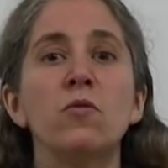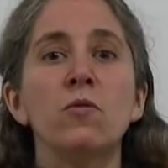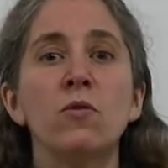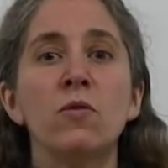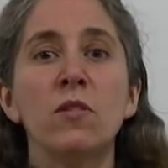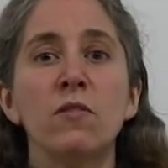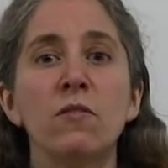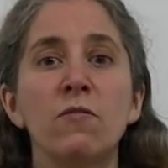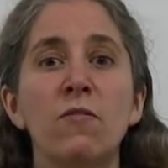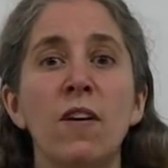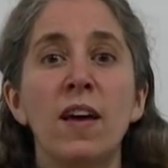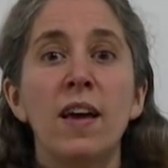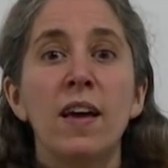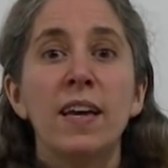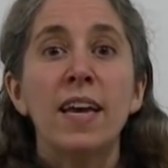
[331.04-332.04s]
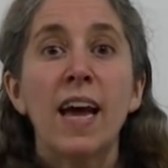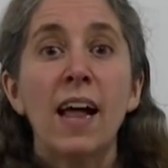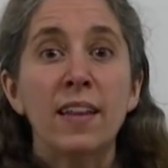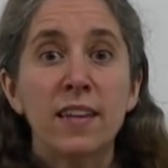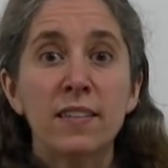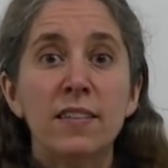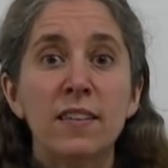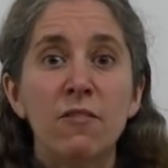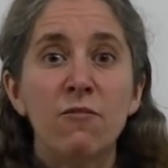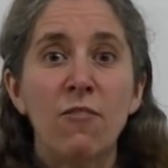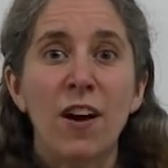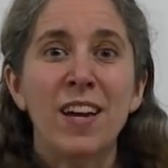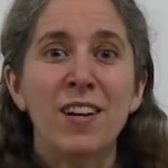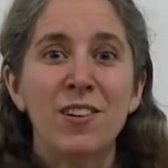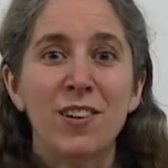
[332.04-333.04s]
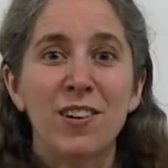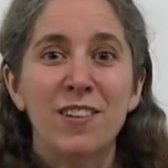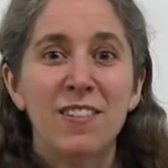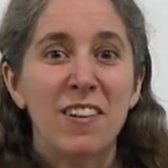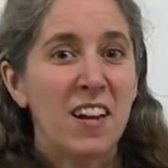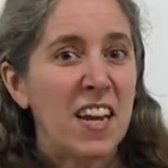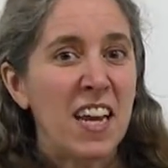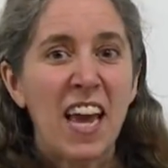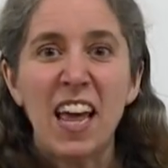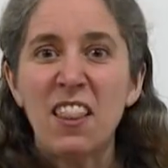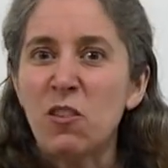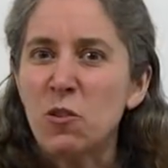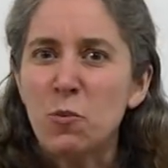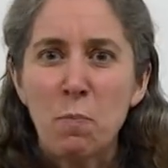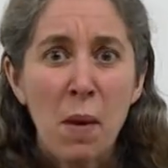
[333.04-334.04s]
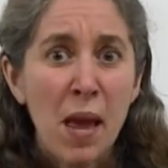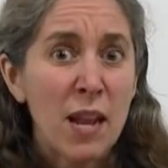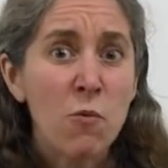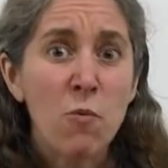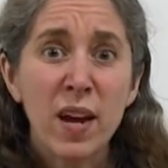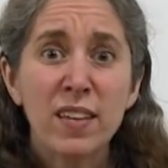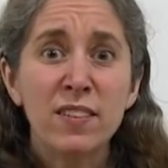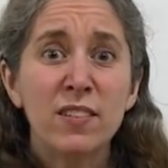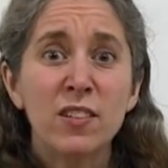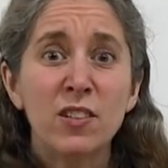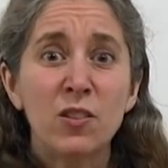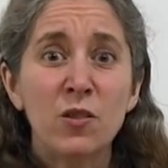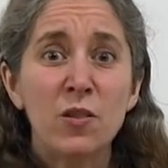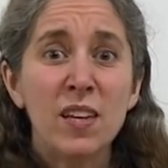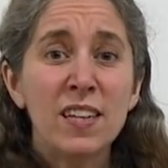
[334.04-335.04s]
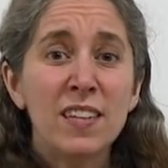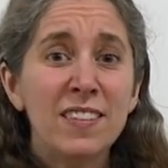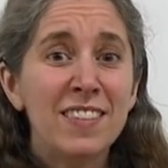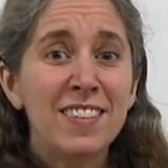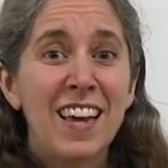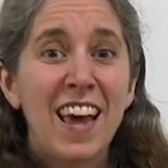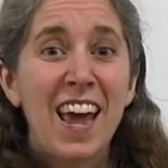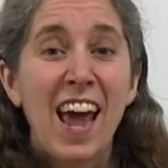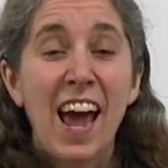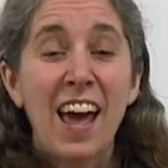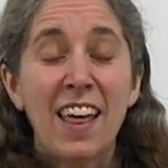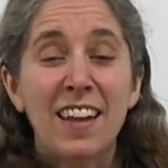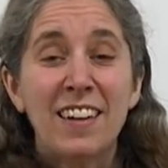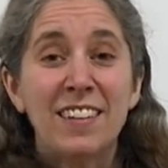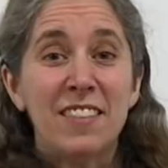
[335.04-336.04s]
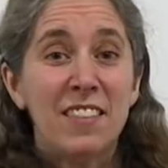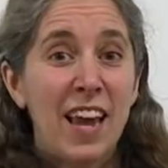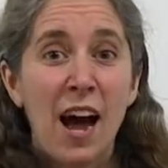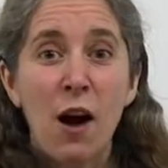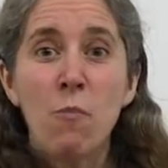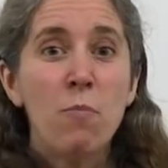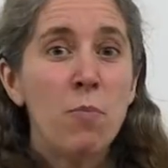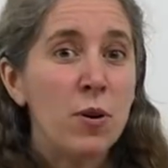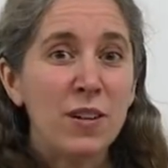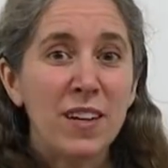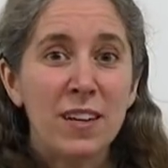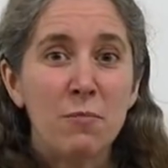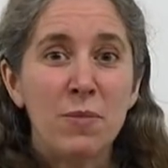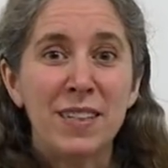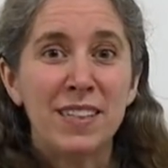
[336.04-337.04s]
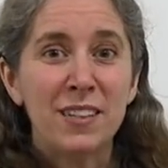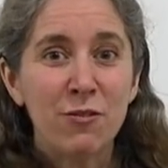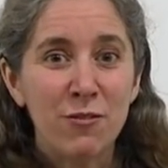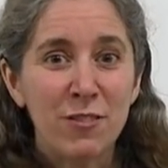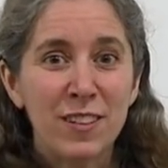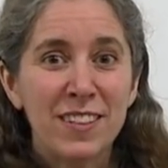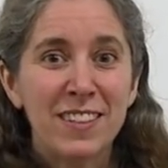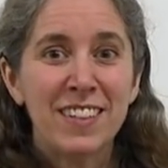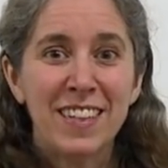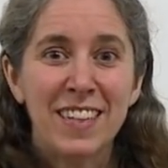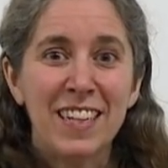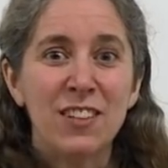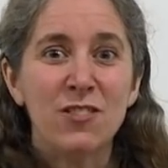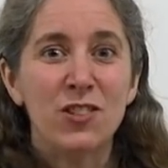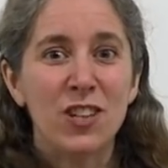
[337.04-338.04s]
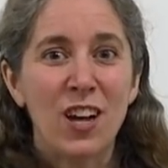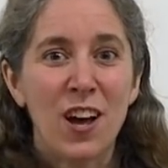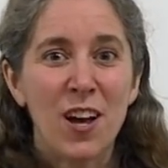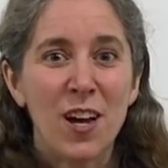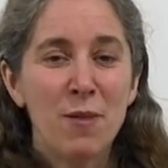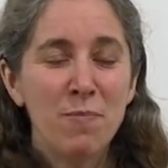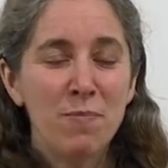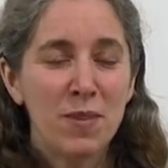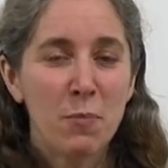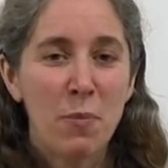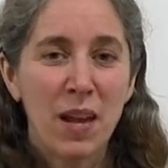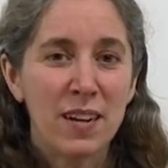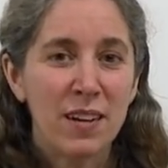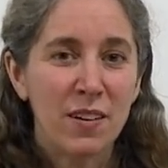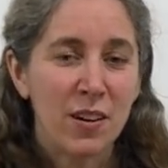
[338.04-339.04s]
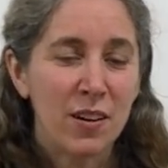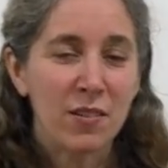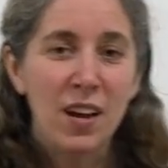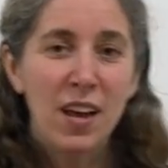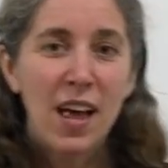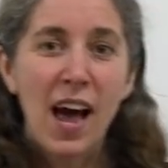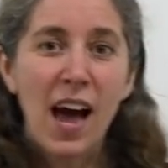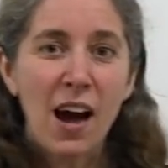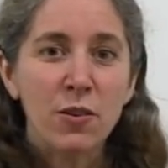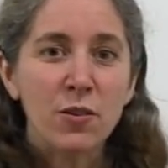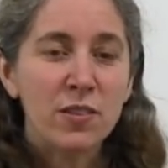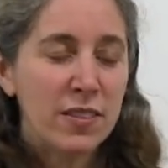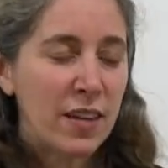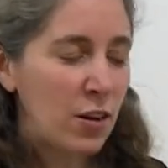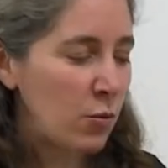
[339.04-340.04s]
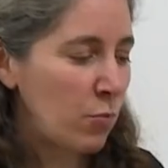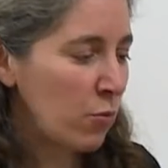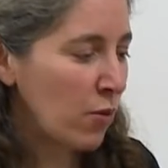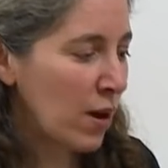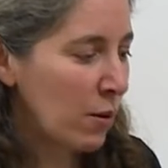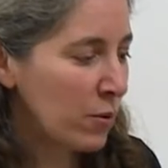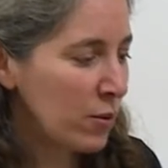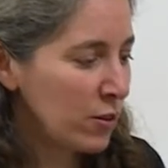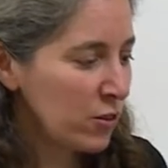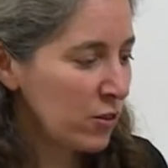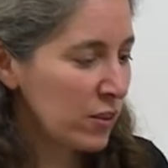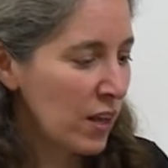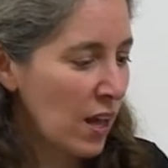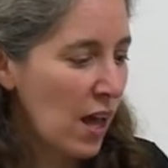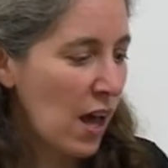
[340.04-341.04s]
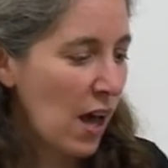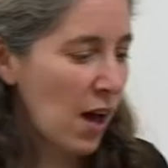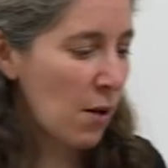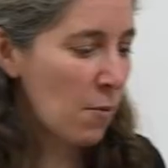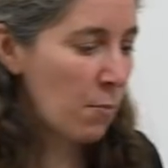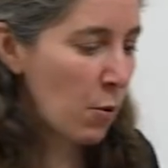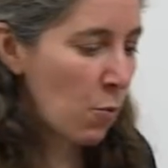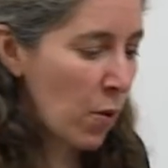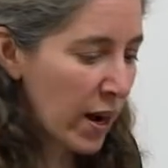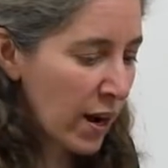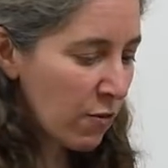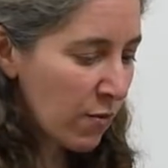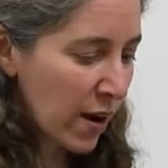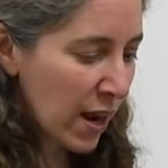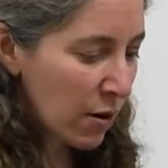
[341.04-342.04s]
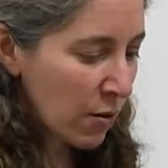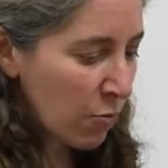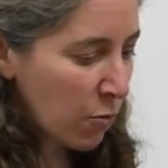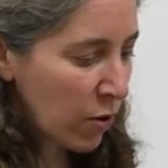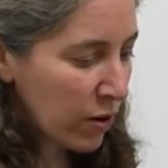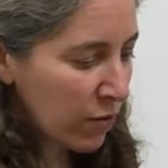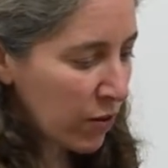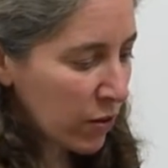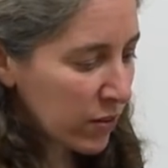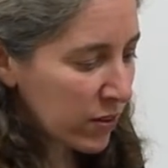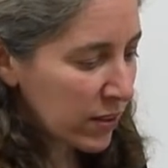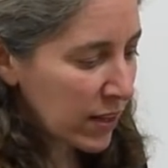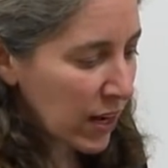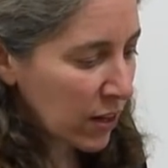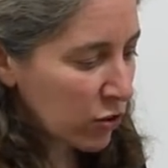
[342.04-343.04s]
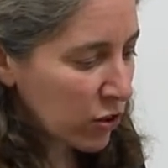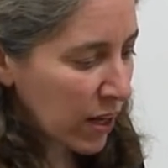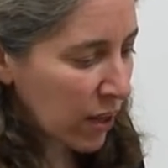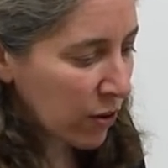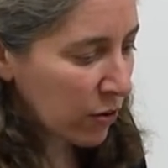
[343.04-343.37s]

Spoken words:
sort of galaxy finder. Again, there's many ways to do this, and the output can be different in each time, depending on how you set your parameters. But when I ran one of those detection